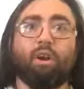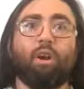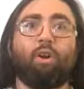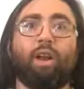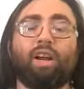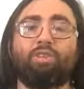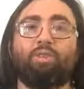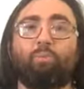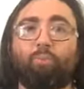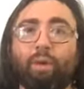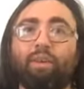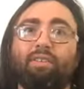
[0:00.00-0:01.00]
are actually
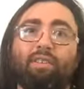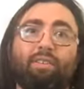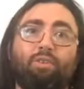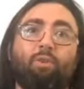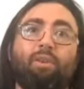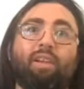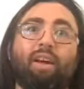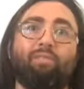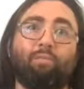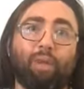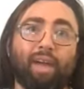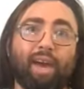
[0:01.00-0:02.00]
built into our life
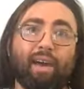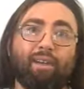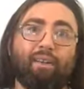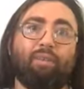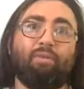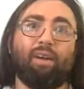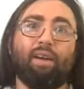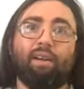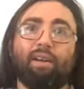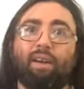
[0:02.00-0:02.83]
plan, right?